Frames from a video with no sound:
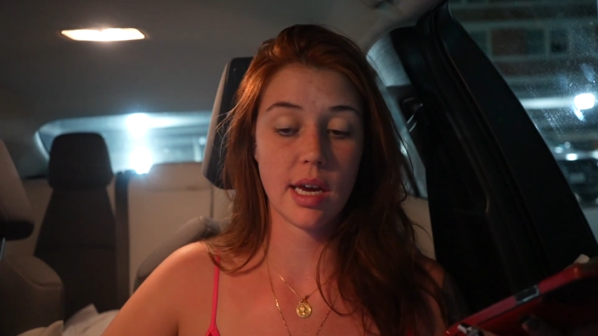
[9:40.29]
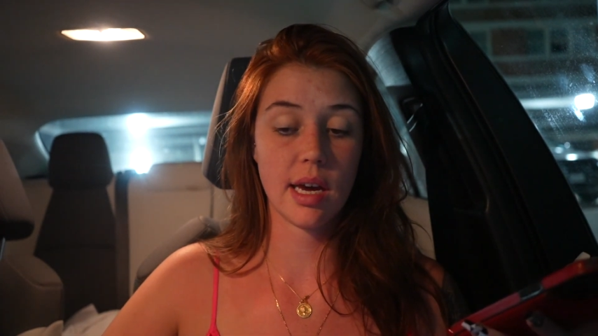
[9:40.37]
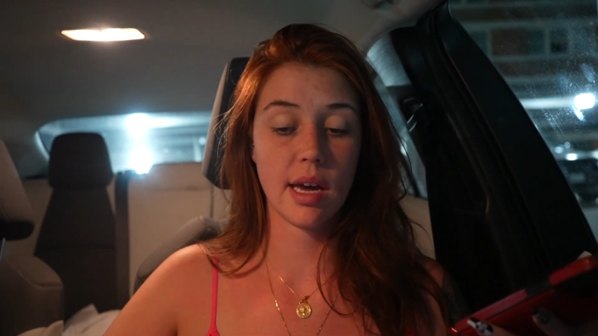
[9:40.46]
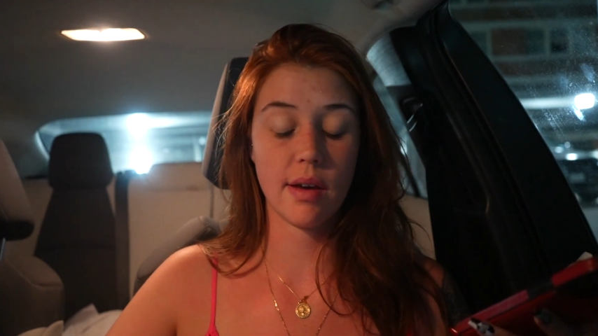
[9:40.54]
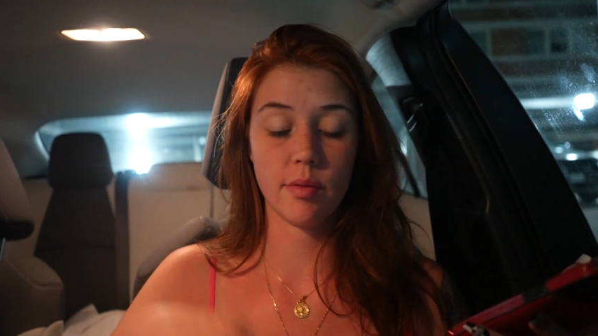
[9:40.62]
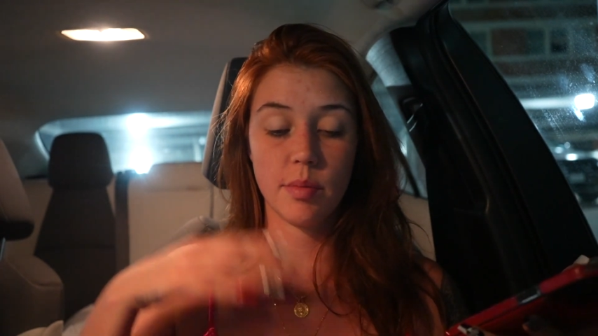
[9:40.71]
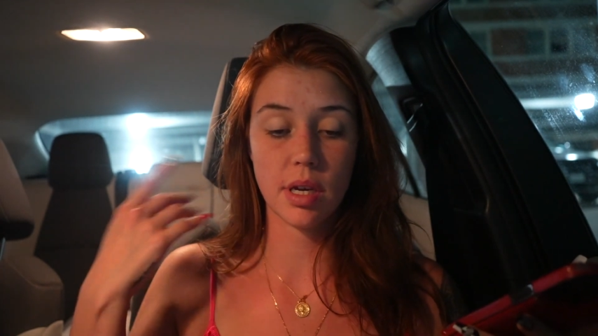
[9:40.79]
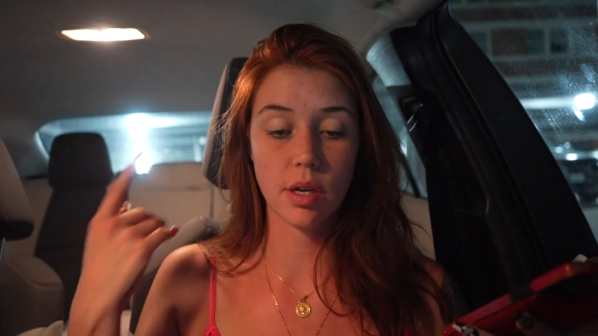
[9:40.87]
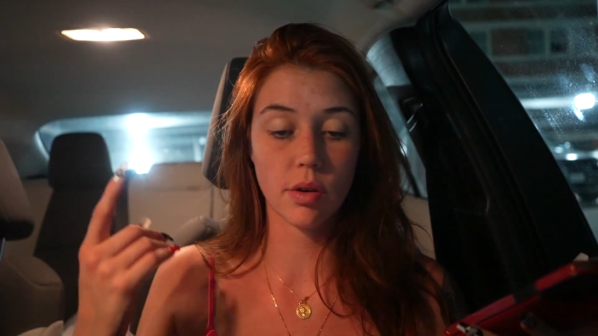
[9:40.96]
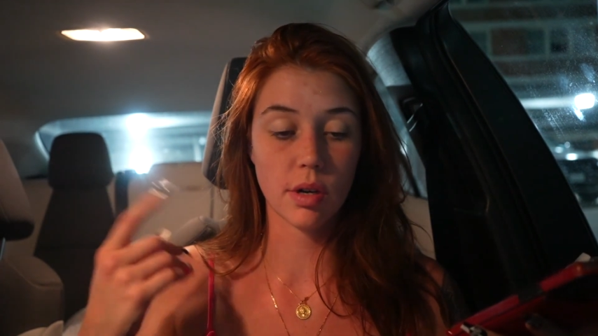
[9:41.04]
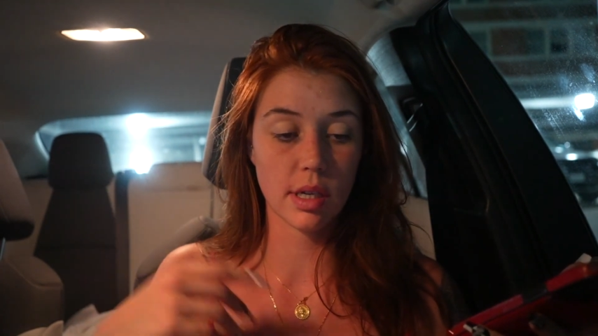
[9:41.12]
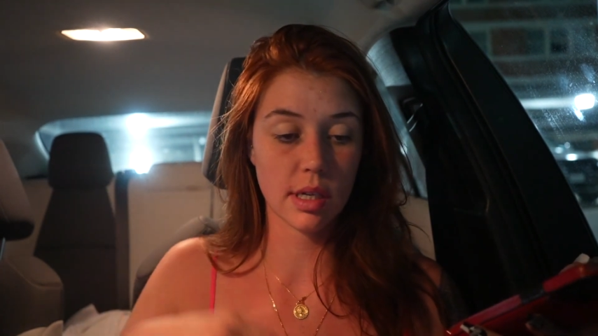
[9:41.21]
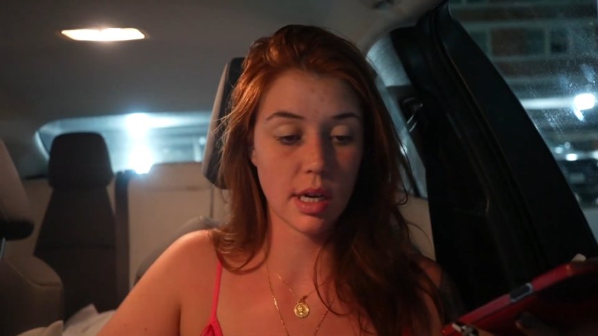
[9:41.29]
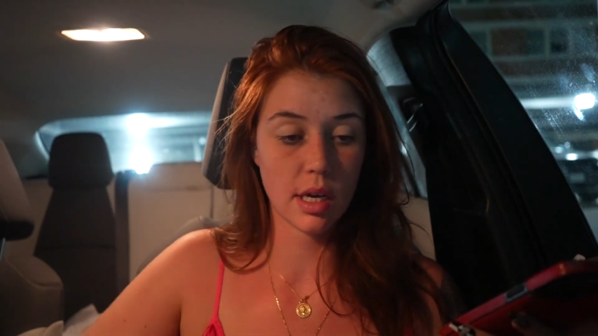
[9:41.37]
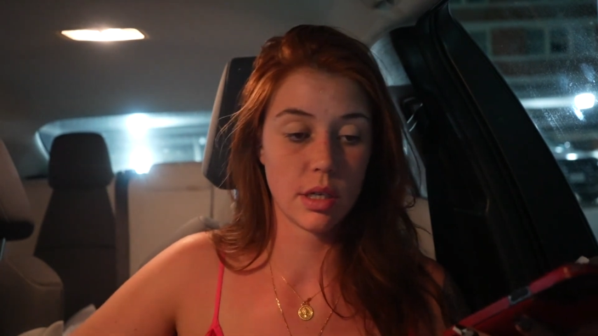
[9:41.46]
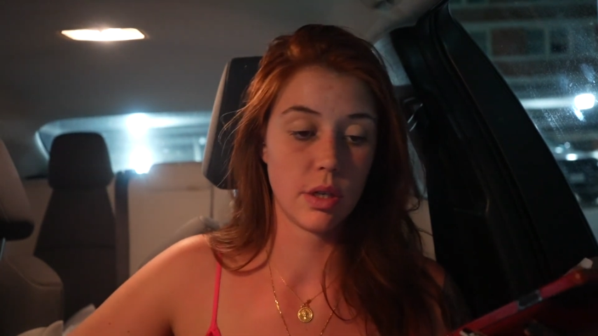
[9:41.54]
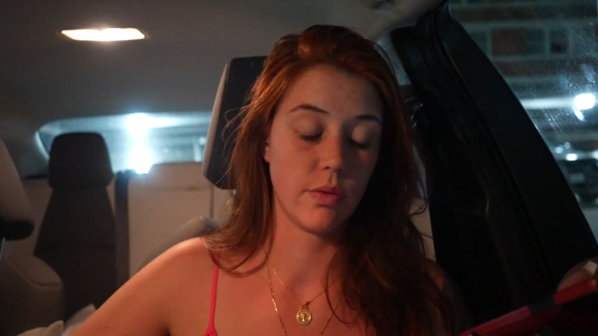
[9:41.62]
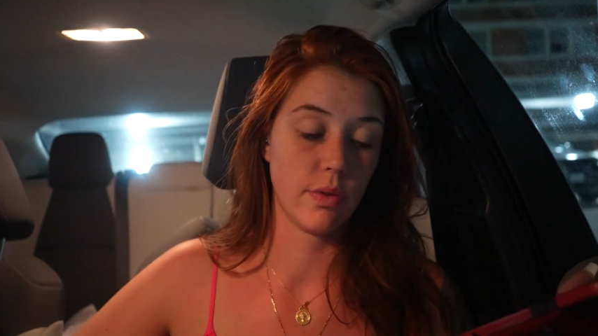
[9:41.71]
I have a meet and greet in
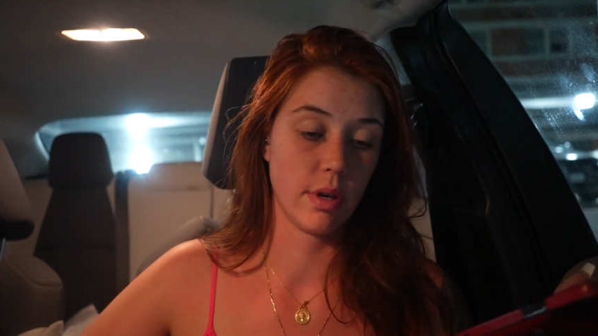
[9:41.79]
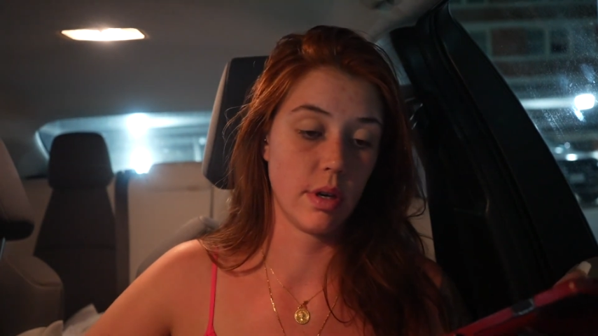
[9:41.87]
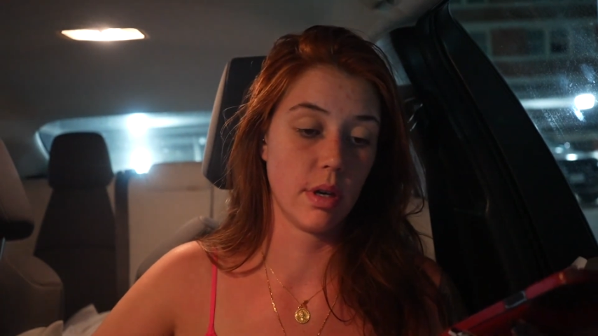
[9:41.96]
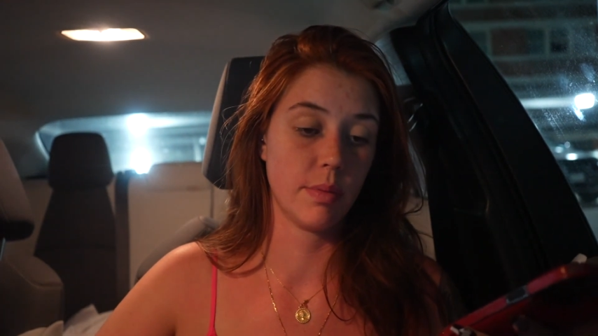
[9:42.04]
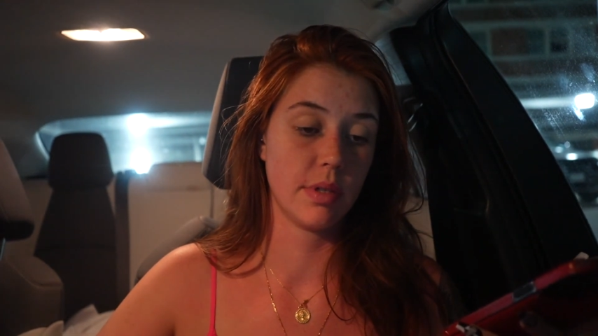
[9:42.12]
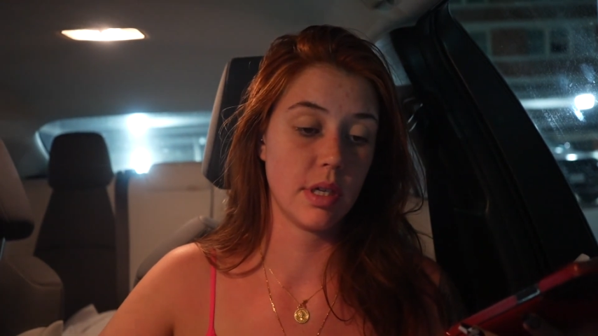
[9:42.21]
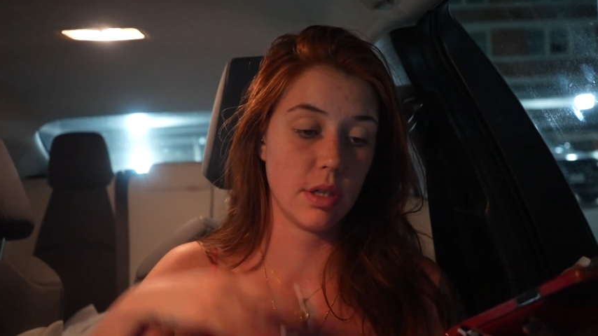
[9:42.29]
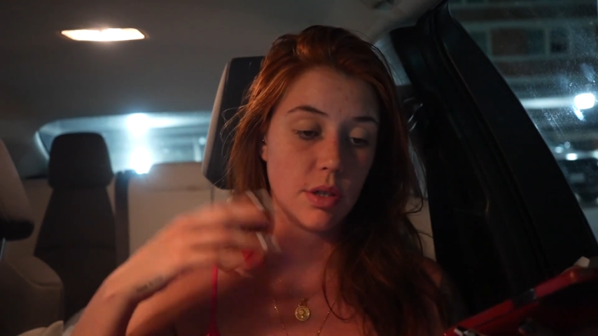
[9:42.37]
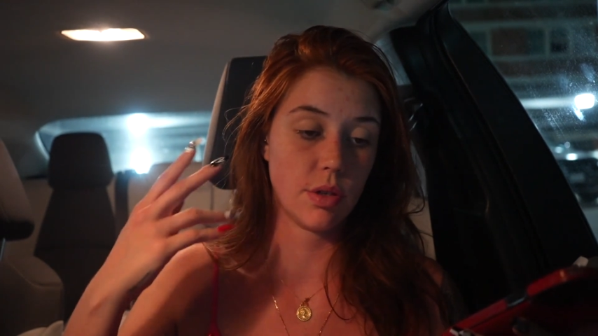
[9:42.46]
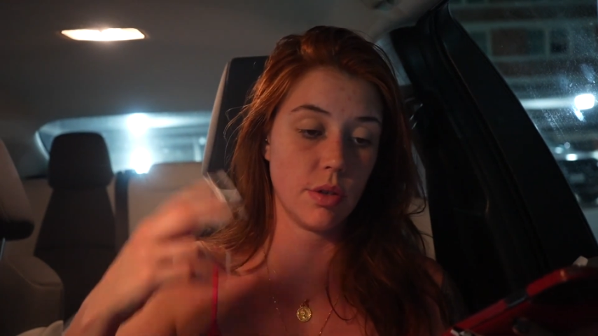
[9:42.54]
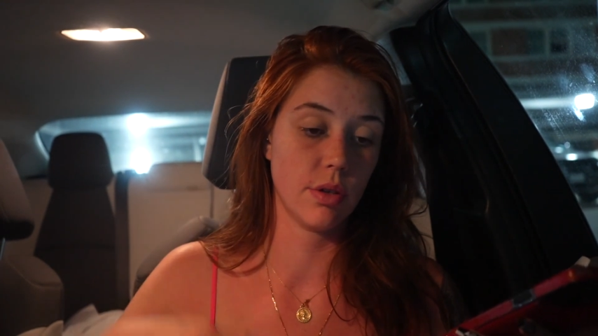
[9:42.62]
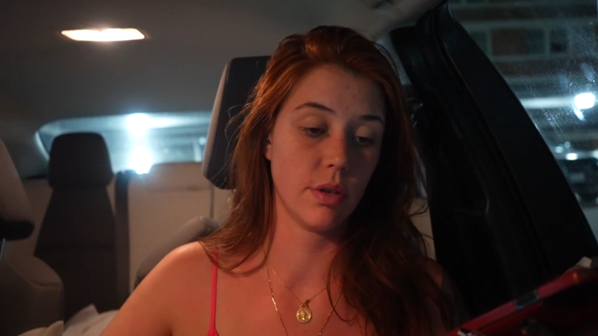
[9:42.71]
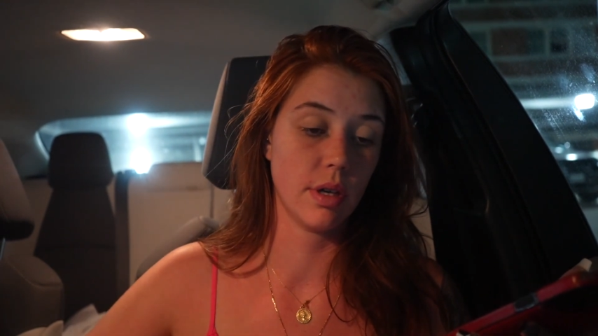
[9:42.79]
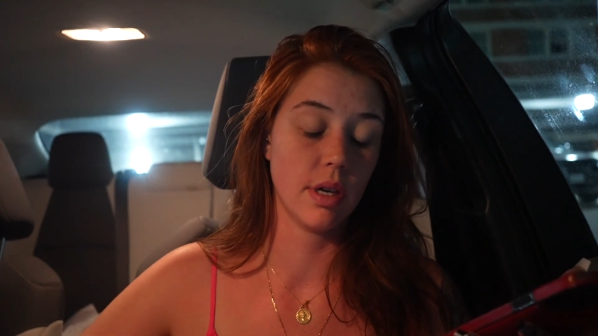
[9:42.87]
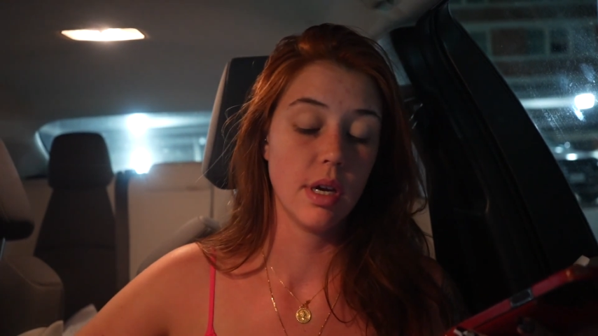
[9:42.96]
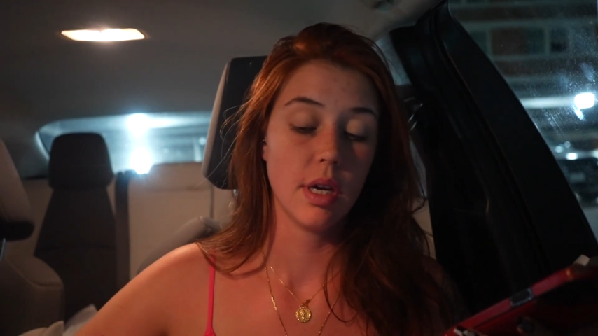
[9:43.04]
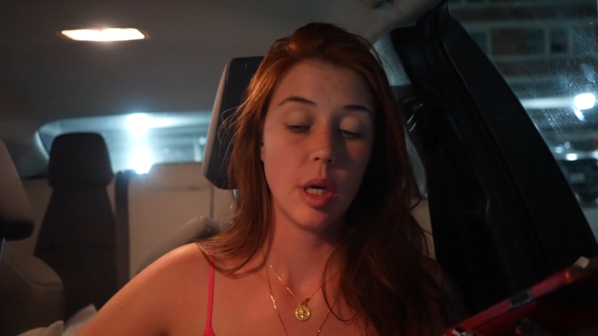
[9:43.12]
Nashville, a potential